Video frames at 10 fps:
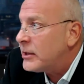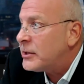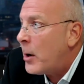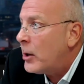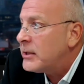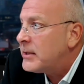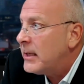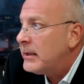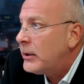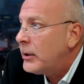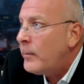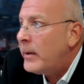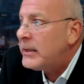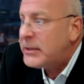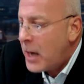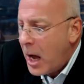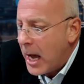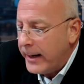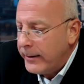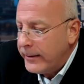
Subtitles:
the smartest thing to do, but it's not